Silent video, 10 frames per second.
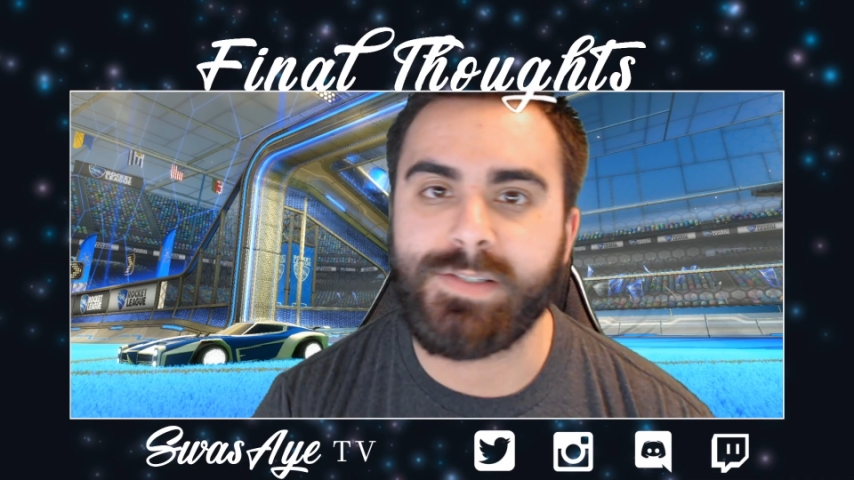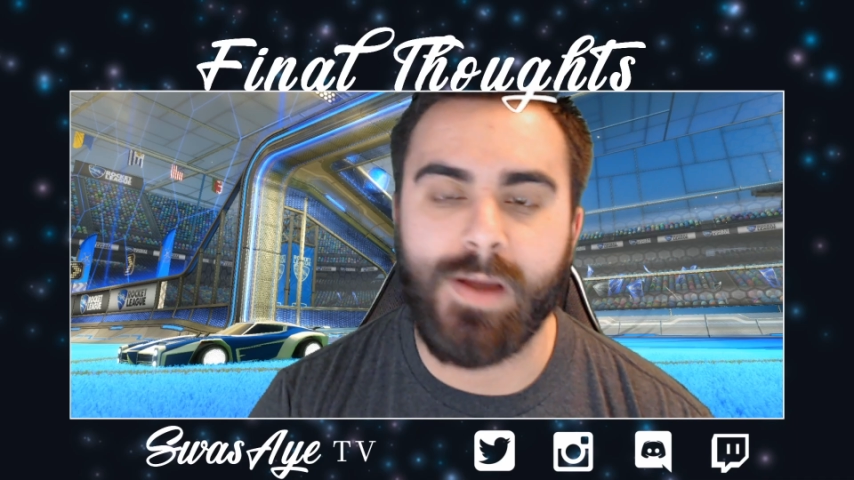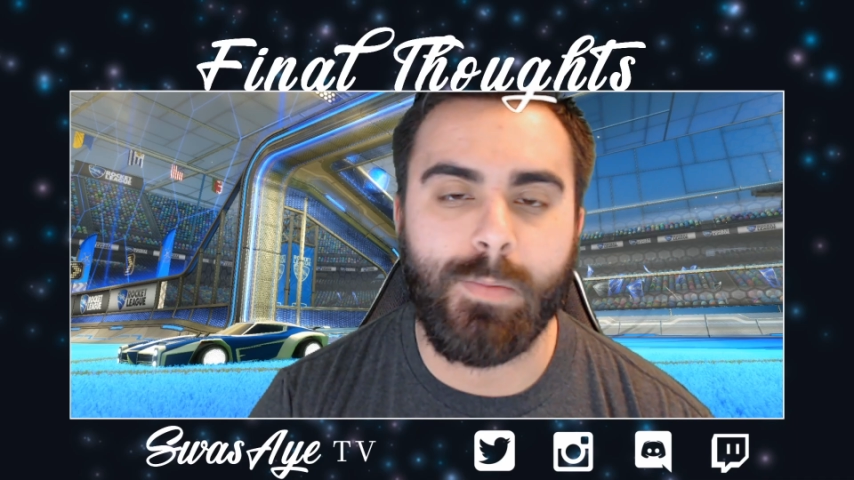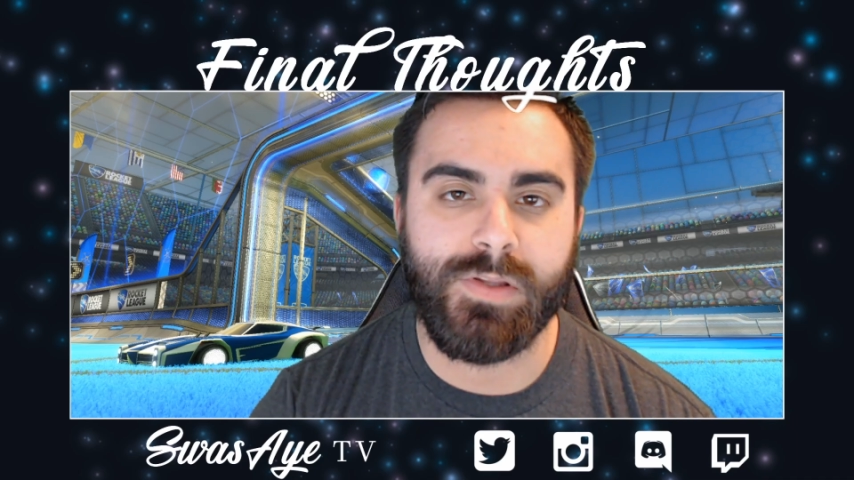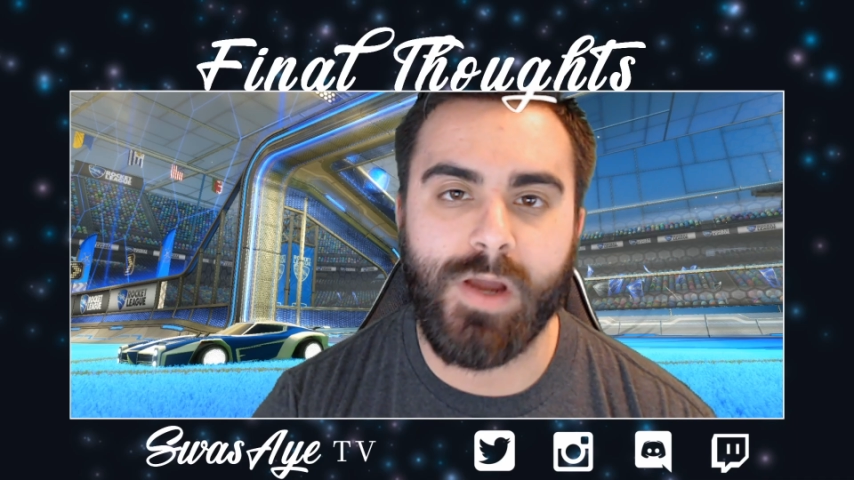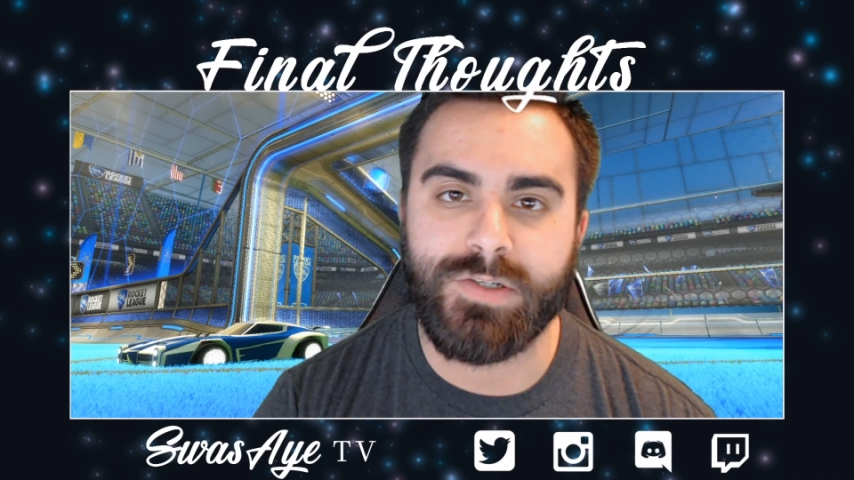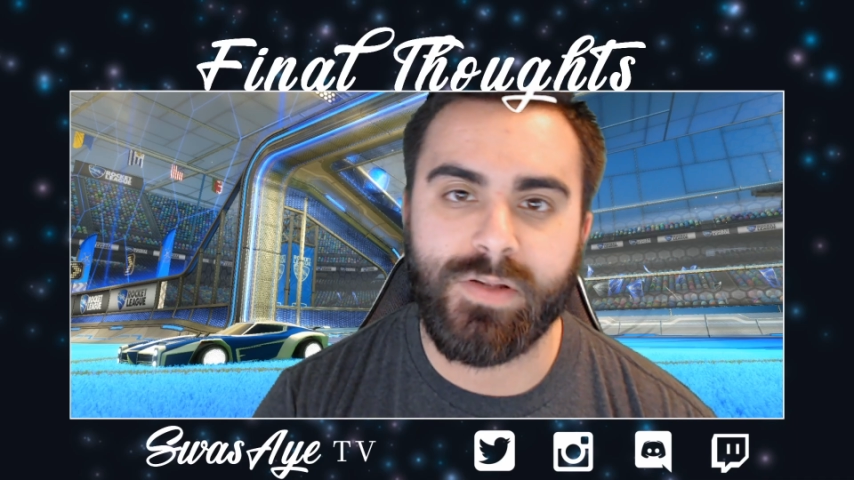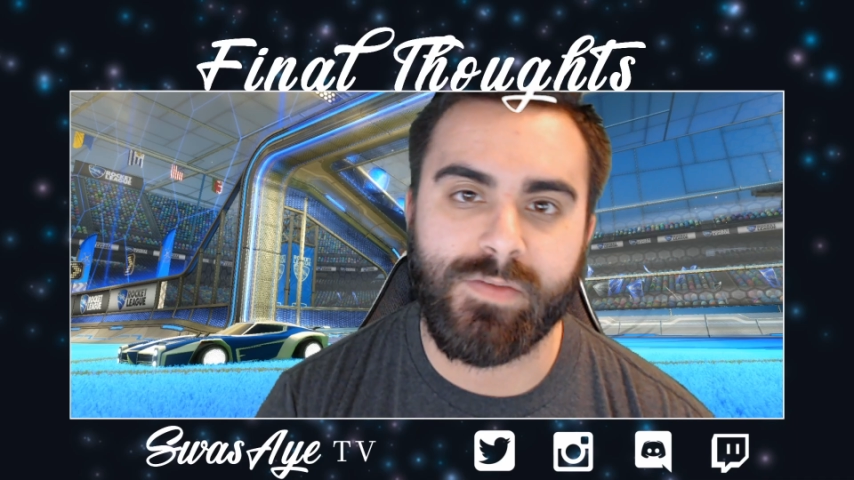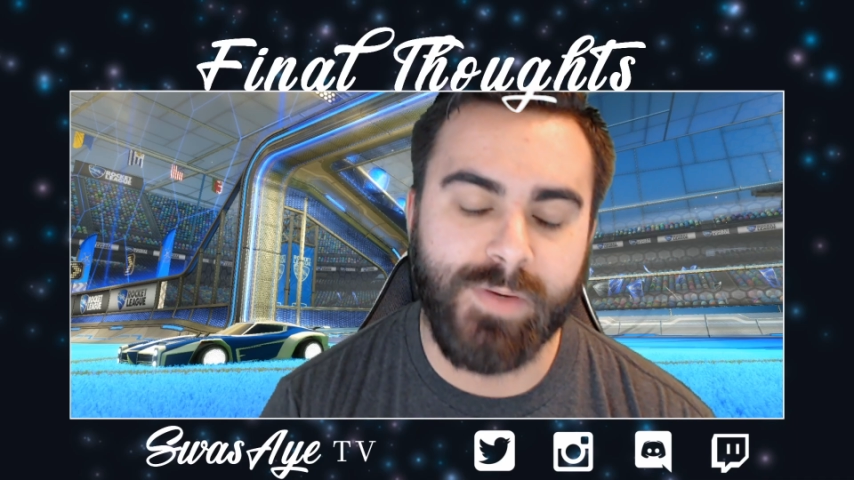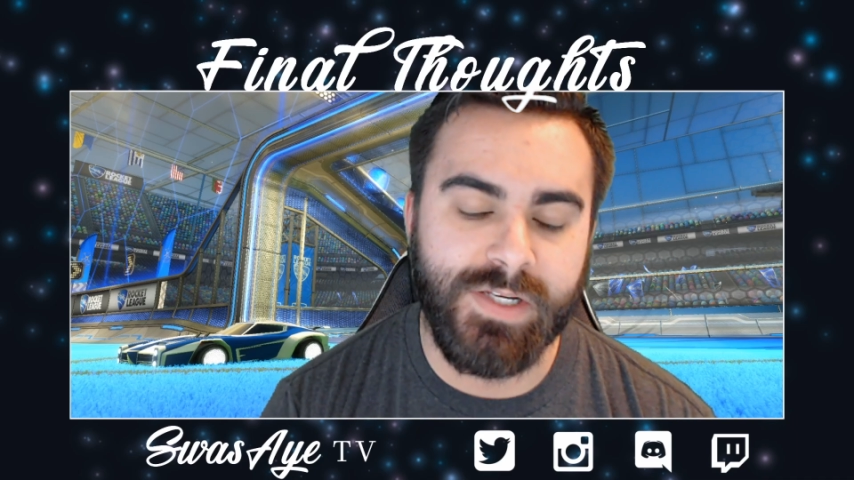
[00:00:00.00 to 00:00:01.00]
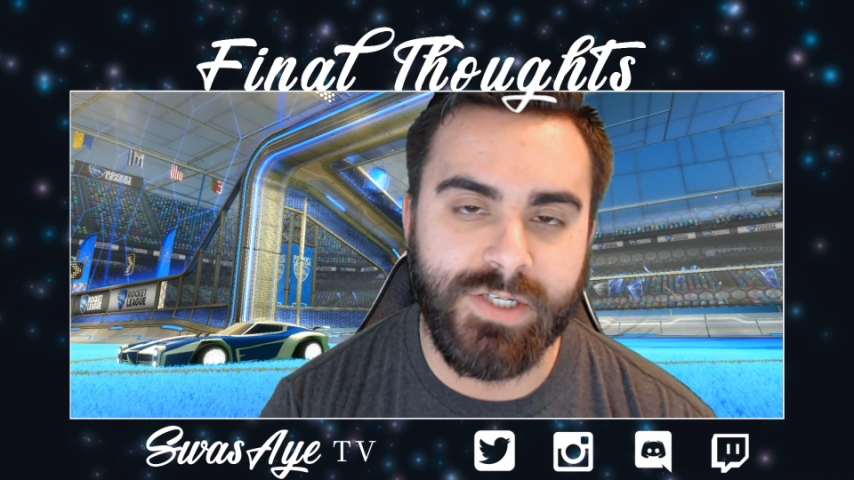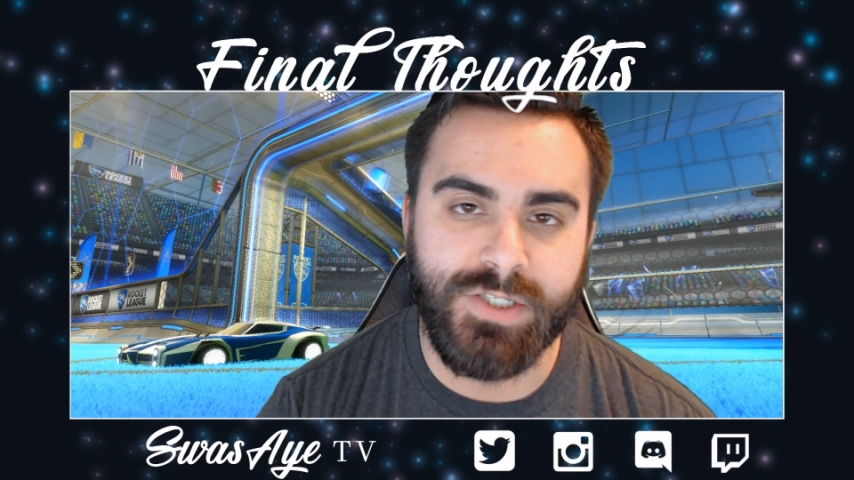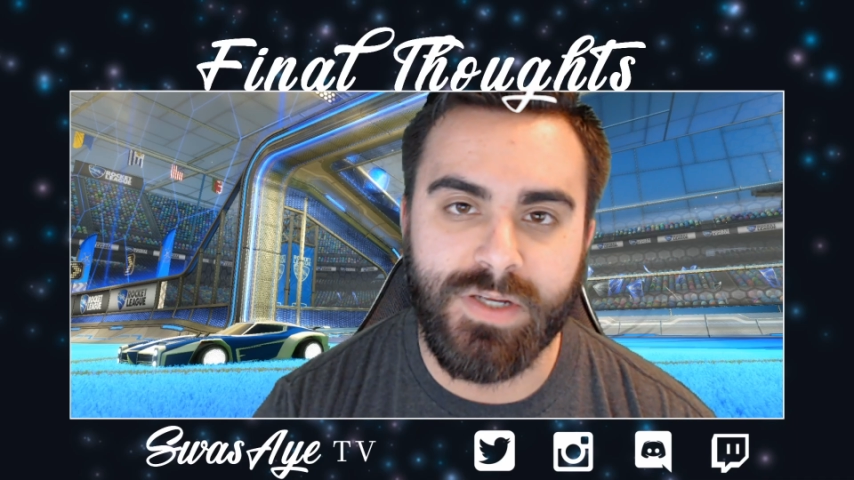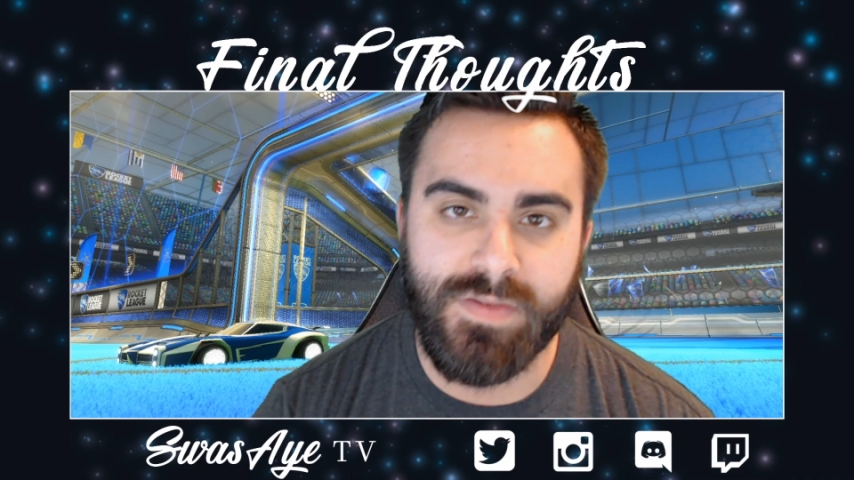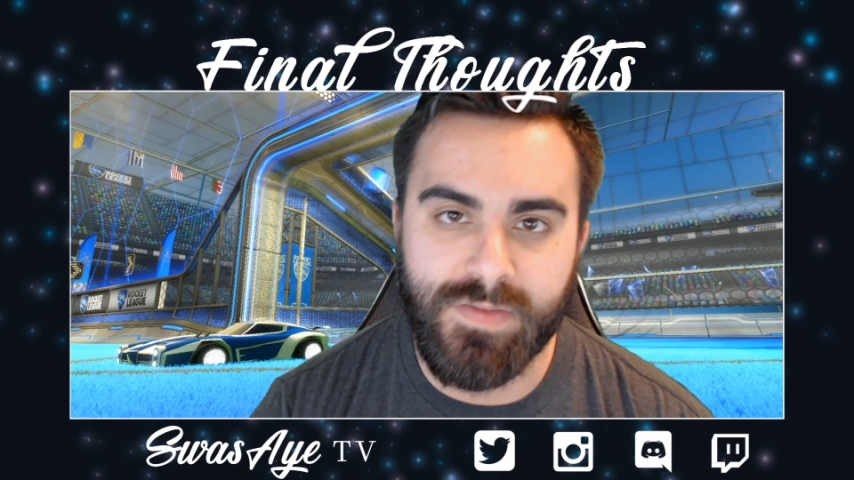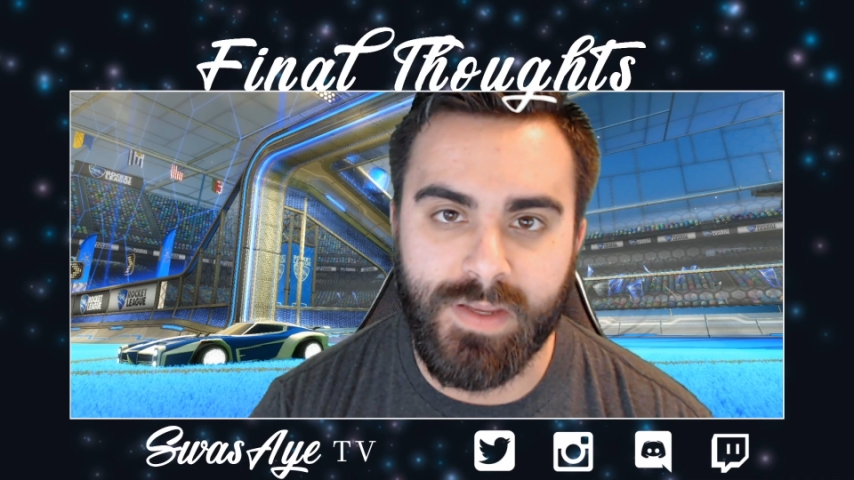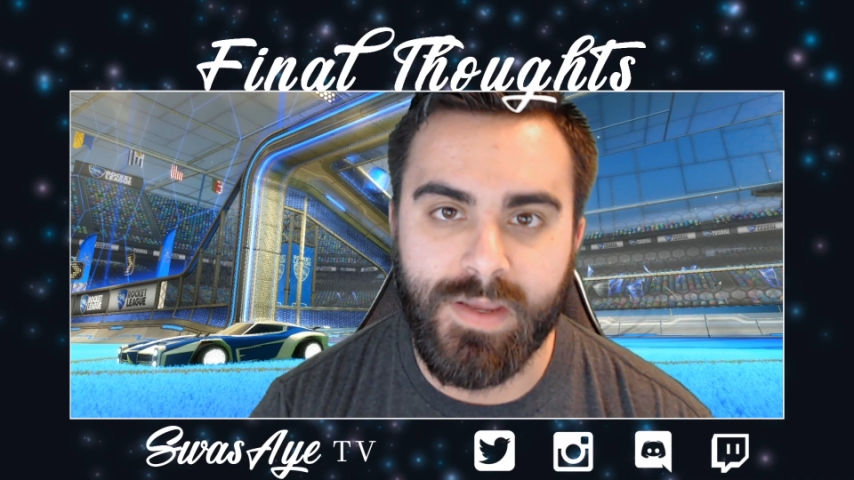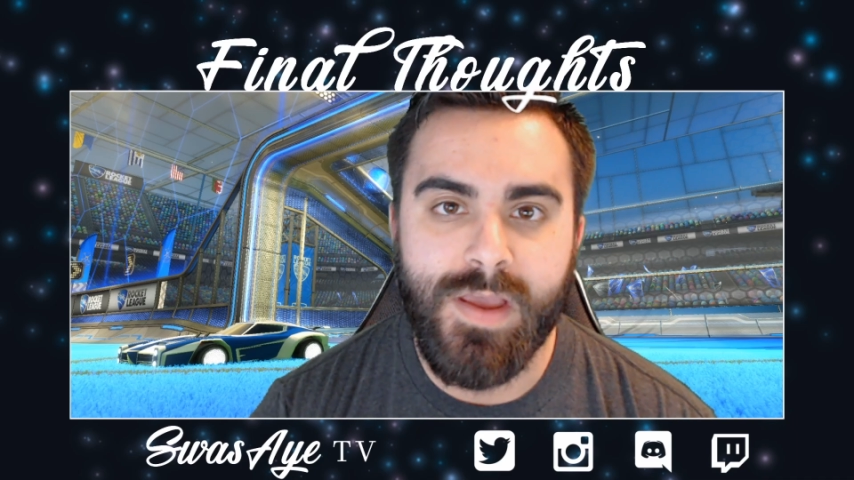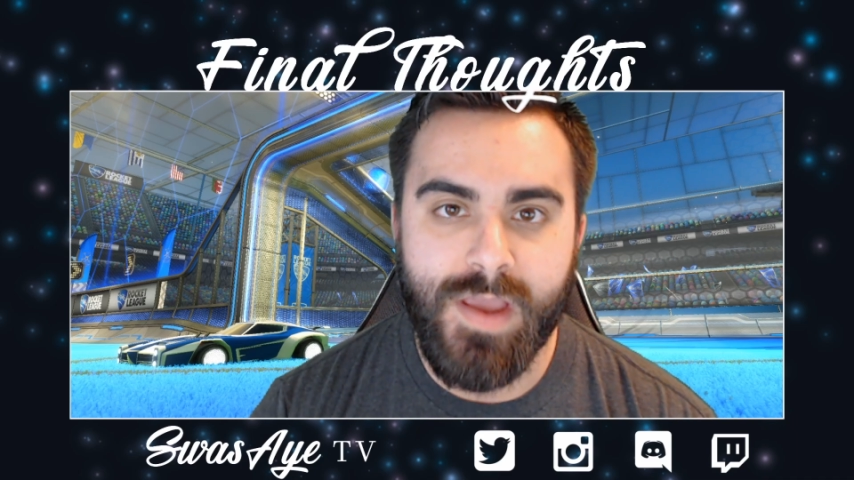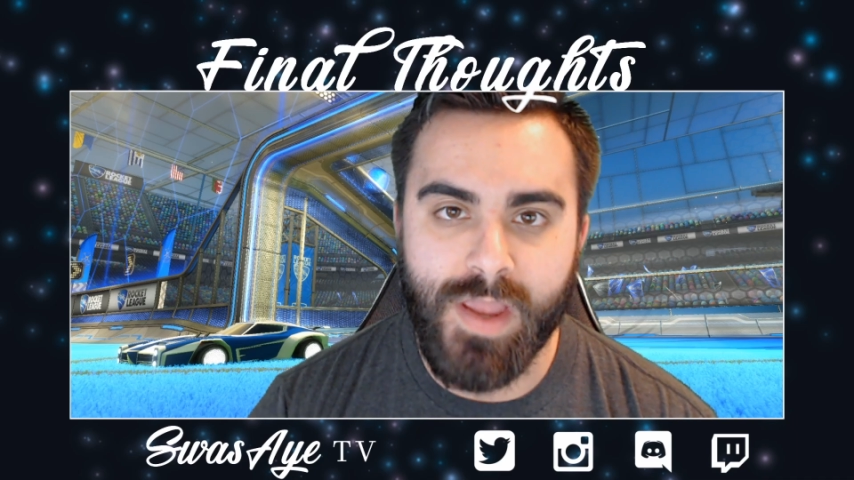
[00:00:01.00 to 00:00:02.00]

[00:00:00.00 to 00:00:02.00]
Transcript: double touches, reaching GC,